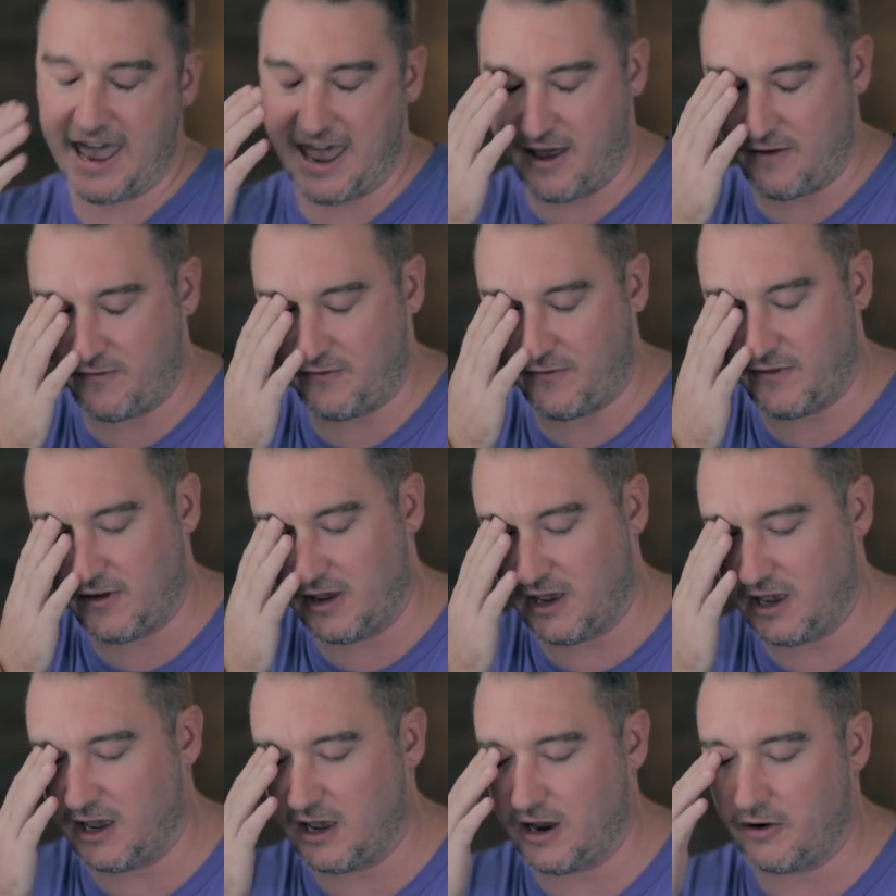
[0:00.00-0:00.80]
have
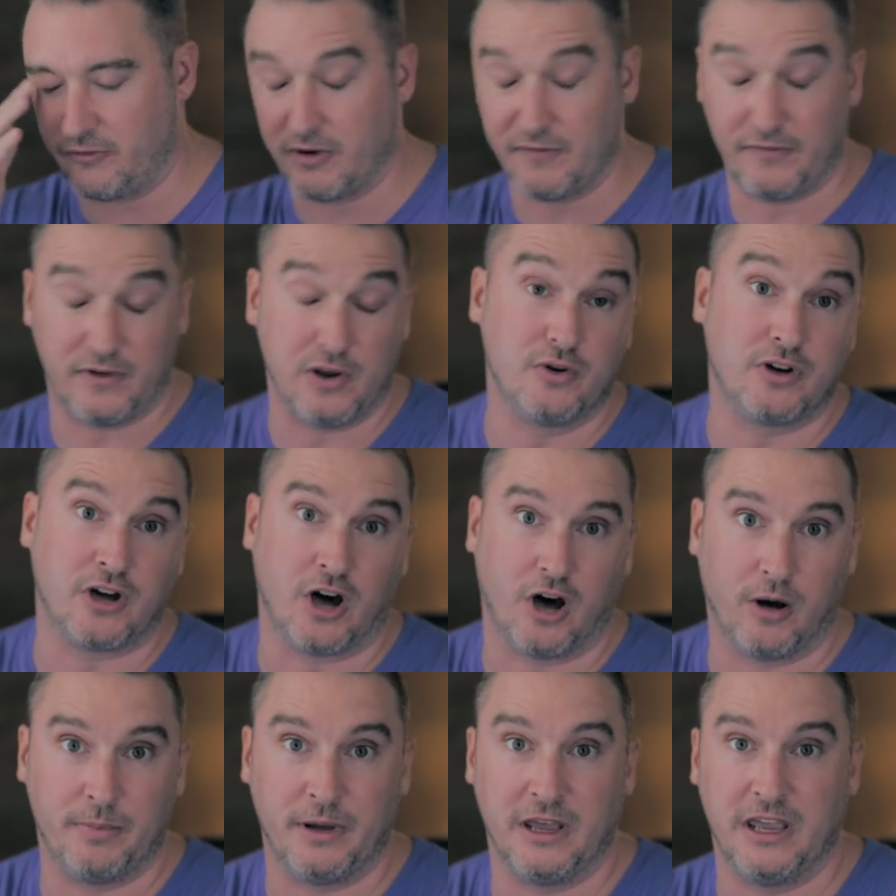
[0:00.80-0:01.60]
a review
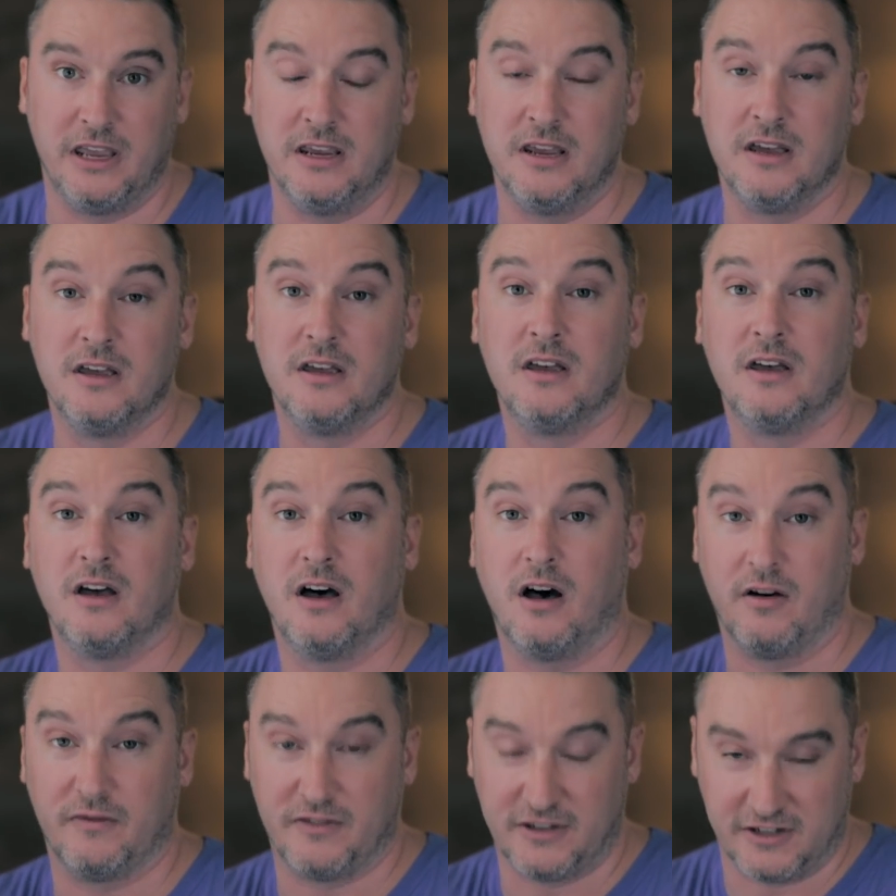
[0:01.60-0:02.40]
copy
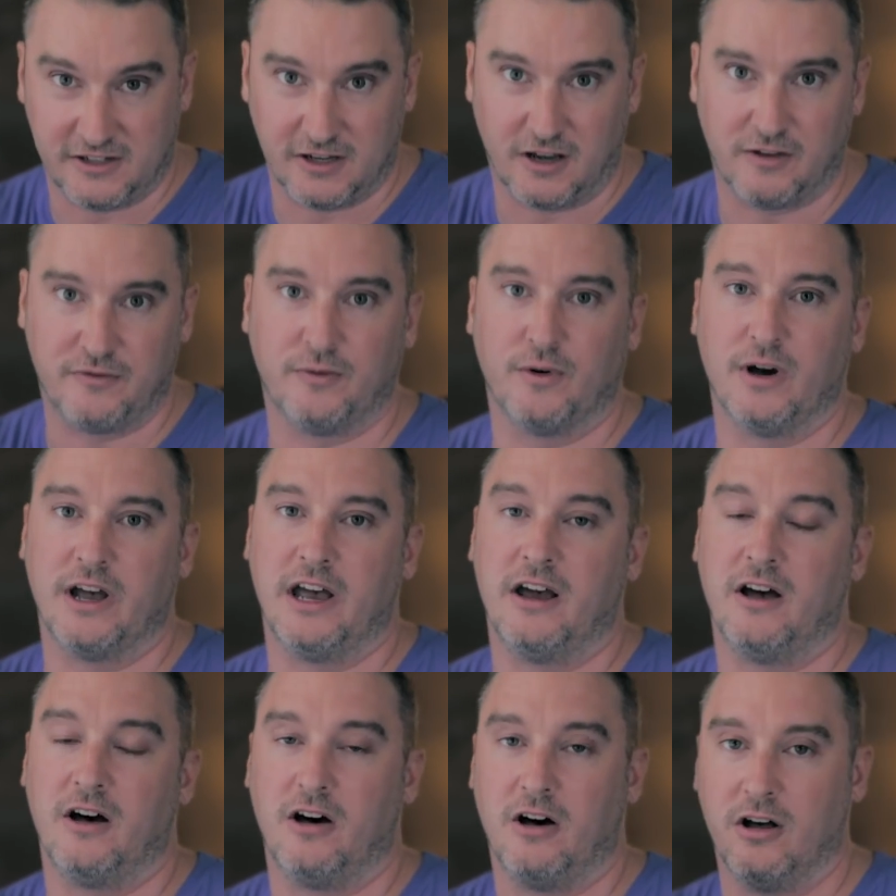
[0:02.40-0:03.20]
of the
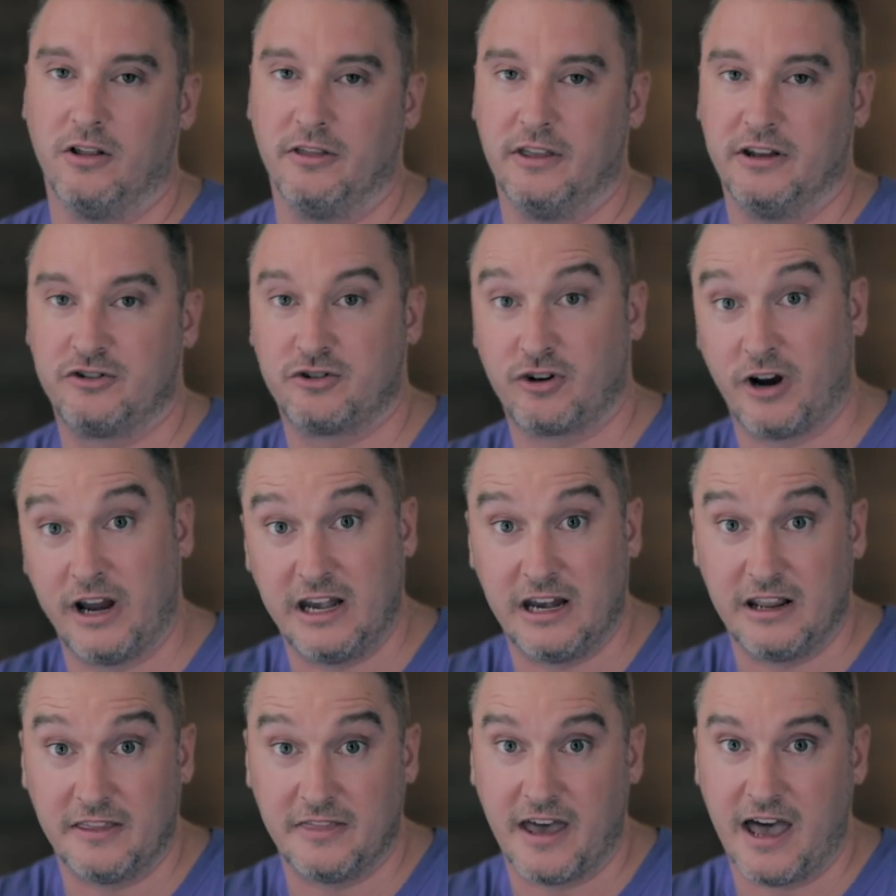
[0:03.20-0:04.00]
software or the
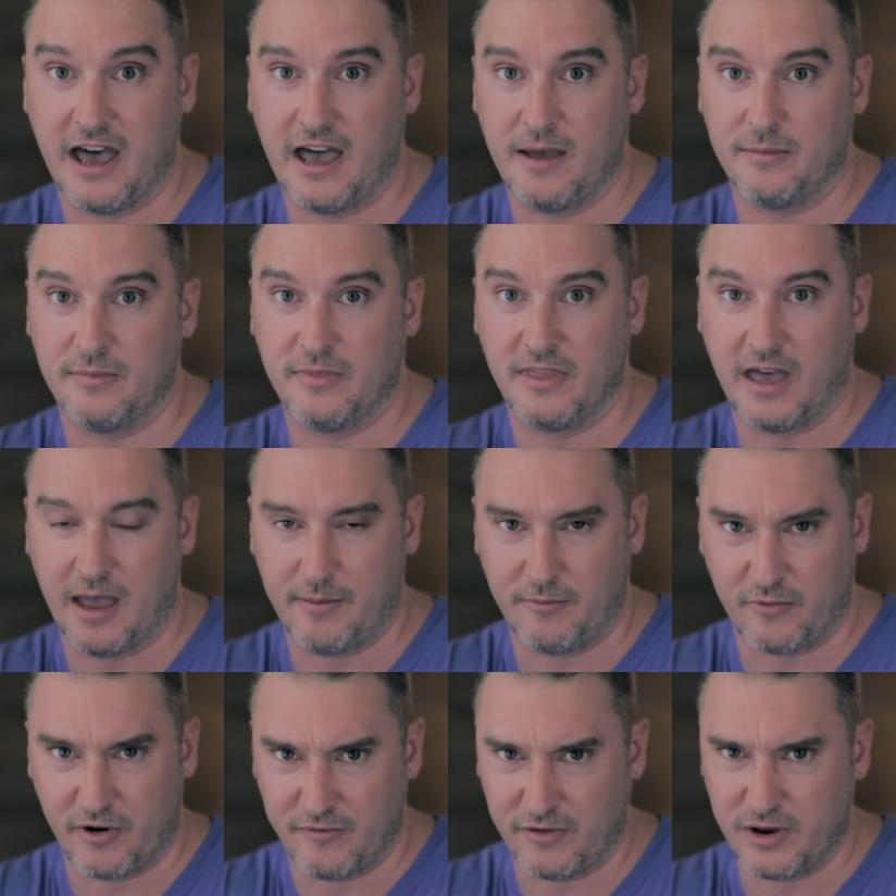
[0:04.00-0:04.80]
training that
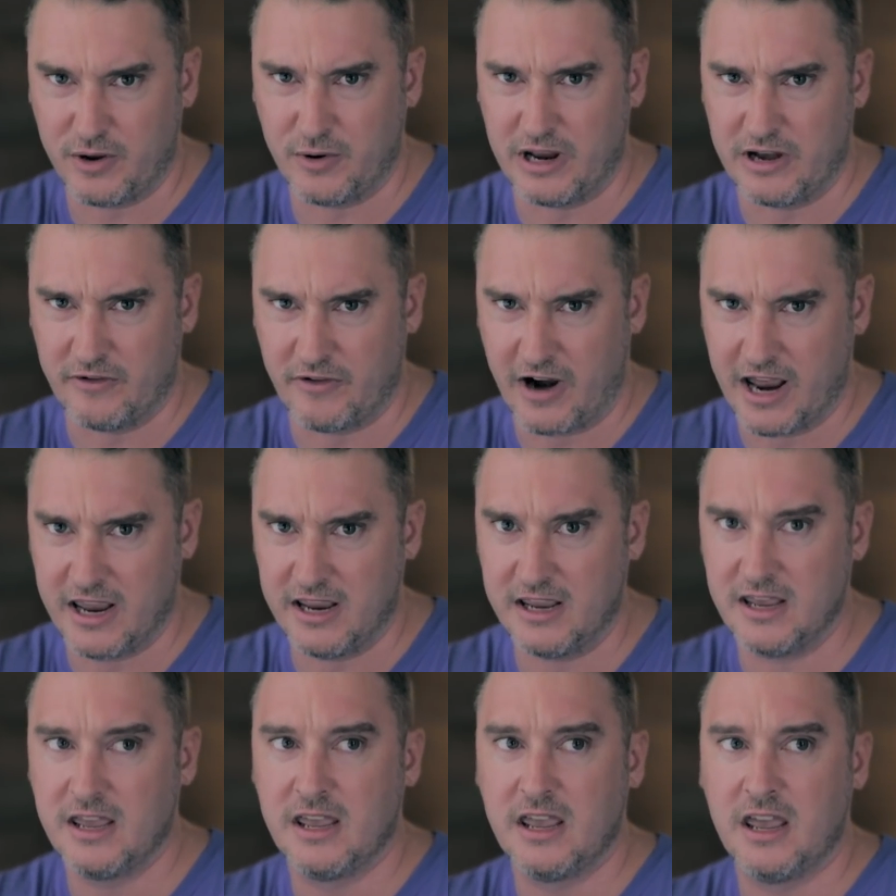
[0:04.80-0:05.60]
I'm reviewing,
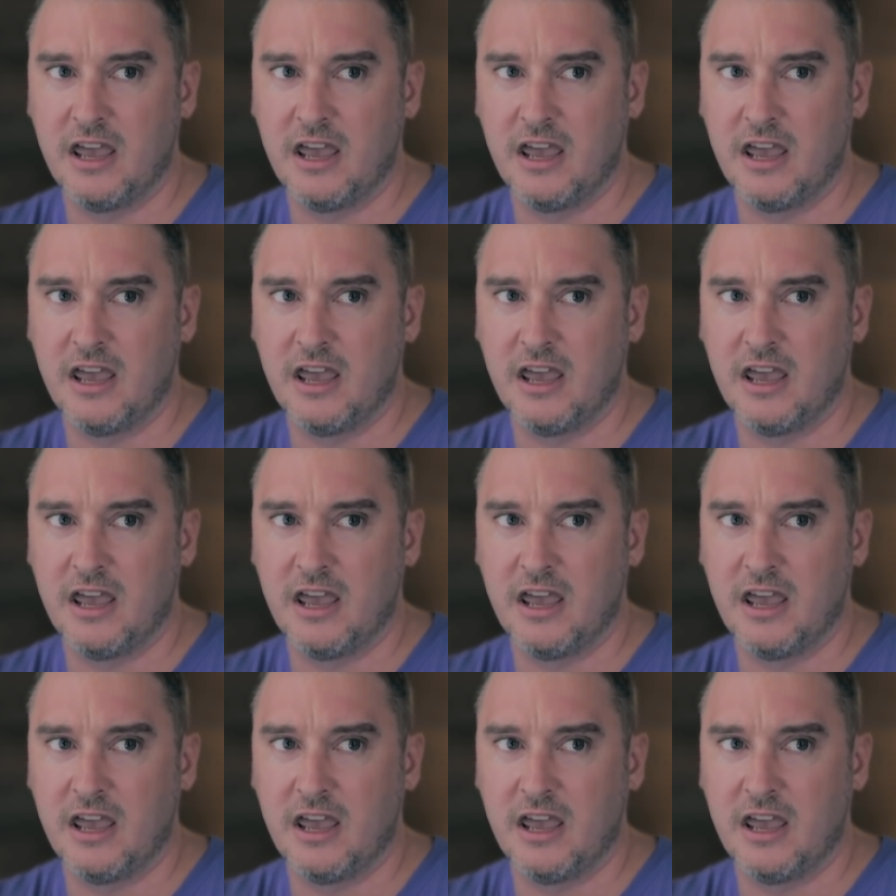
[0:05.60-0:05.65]
right?